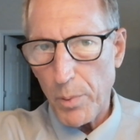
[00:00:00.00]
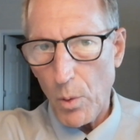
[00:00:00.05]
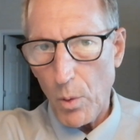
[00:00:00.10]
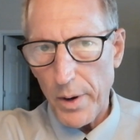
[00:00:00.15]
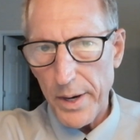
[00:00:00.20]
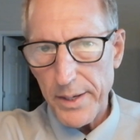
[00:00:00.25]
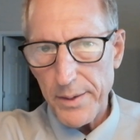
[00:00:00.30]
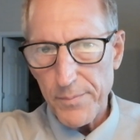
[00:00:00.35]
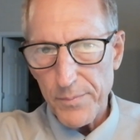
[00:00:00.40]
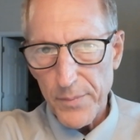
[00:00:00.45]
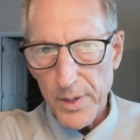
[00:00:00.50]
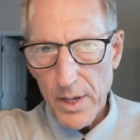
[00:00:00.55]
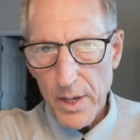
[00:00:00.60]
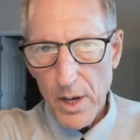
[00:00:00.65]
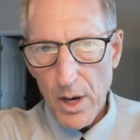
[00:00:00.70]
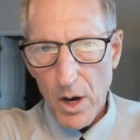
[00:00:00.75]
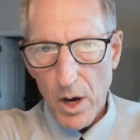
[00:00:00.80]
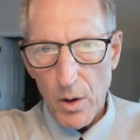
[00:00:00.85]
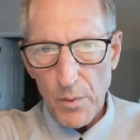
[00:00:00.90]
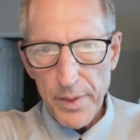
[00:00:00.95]
Point
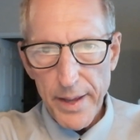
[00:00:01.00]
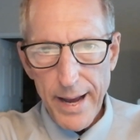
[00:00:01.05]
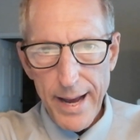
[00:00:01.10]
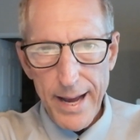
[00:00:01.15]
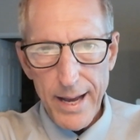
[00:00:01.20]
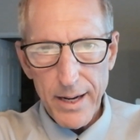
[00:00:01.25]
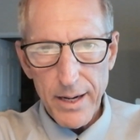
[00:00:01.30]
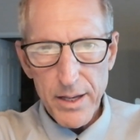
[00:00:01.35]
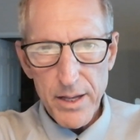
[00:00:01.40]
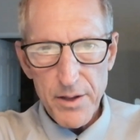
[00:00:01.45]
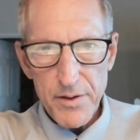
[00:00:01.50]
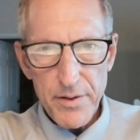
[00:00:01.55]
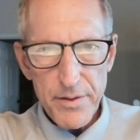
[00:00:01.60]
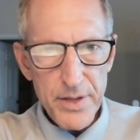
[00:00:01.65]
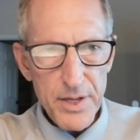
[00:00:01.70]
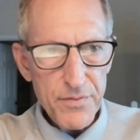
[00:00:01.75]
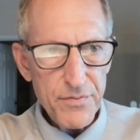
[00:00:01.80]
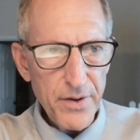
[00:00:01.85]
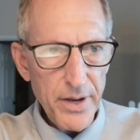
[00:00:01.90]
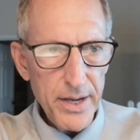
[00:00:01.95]
on the island of
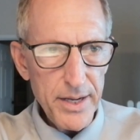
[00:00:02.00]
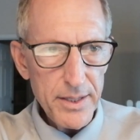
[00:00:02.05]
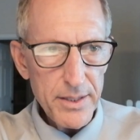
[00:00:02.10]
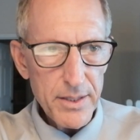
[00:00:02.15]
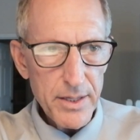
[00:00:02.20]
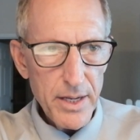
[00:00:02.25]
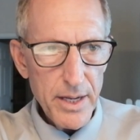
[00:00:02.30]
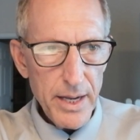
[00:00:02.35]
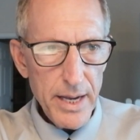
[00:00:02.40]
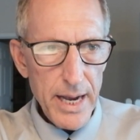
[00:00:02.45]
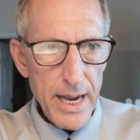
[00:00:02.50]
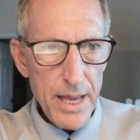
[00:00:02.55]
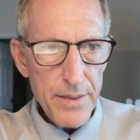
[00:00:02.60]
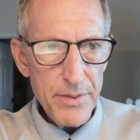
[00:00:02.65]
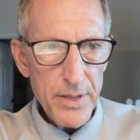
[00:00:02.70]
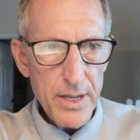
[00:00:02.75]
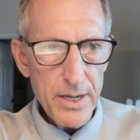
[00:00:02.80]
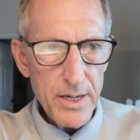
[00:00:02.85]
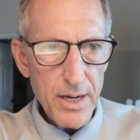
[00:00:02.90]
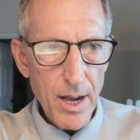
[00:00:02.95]
Ife,
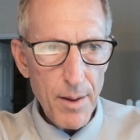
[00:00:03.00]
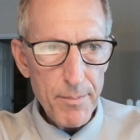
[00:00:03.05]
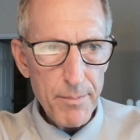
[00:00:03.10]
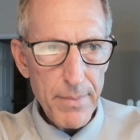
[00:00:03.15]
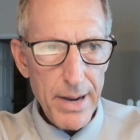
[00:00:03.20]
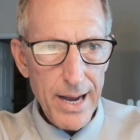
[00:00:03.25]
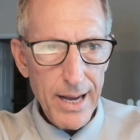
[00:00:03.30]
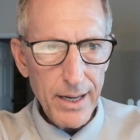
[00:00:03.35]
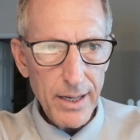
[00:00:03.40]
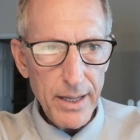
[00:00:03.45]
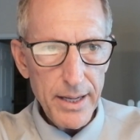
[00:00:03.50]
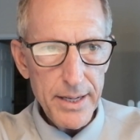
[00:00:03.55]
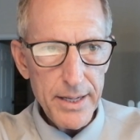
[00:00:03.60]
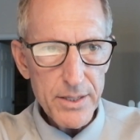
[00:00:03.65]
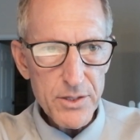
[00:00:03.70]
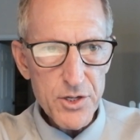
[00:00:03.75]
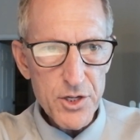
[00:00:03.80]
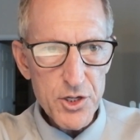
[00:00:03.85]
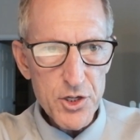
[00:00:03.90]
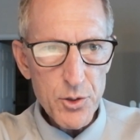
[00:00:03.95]
and then
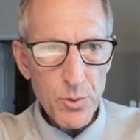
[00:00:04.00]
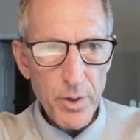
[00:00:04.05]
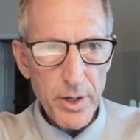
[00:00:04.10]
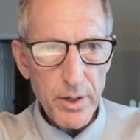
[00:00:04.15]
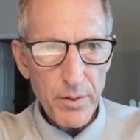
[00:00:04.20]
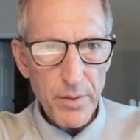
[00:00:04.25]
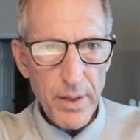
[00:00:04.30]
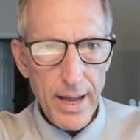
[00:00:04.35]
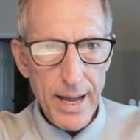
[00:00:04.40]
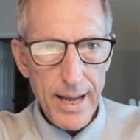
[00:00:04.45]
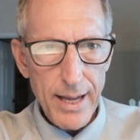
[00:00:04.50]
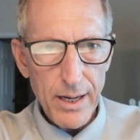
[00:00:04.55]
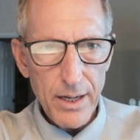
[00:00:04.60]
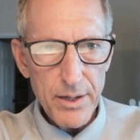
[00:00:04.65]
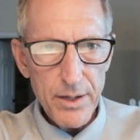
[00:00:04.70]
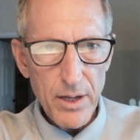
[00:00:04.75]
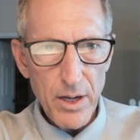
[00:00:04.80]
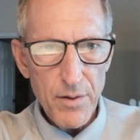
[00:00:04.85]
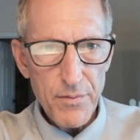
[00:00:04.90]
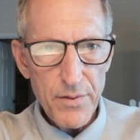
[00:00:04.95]
Malay situated on the
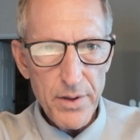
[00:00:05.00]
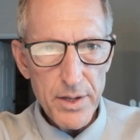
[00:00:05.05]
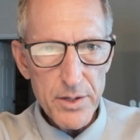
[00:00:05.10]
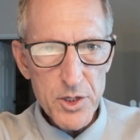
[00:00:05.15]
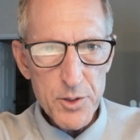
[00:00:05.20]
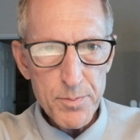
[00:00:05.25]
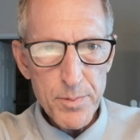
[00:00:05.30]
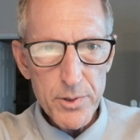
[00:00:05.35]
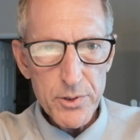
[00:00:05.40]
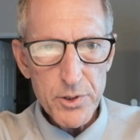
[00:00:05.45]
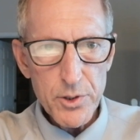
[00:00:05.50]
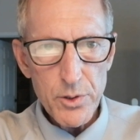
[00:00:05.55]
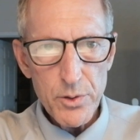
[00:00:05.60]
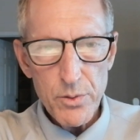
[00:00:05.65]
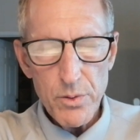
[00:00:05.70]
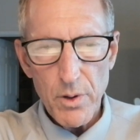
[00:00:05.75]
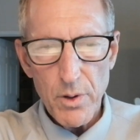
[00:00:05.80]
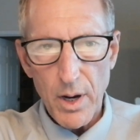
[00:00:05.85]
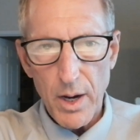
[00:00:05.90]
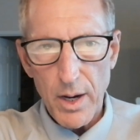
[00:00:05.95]
island of
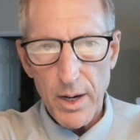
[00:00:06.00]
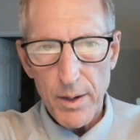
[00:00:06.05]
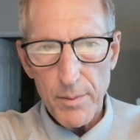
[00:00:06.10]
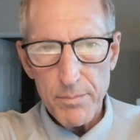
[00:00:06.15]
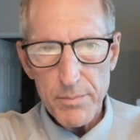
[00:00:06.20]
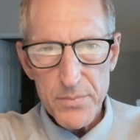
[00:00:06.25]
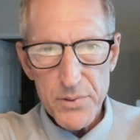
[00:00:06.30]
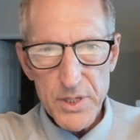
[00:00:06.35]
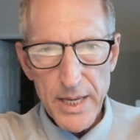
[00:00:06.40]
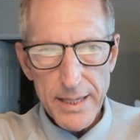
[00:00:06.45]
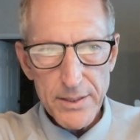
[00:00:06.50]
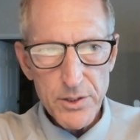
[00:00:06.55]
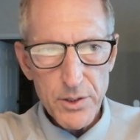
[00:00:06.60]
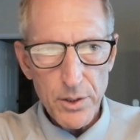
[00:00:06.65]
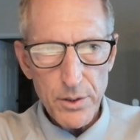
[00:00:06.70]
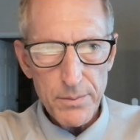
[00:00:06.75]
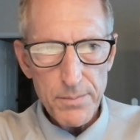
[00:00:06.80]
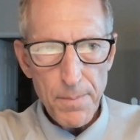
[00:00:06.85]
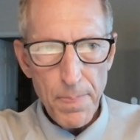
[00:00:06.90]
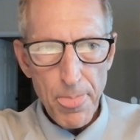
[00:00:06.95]
Espiritu
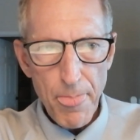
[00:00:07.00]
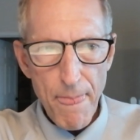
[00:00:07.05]
Santo.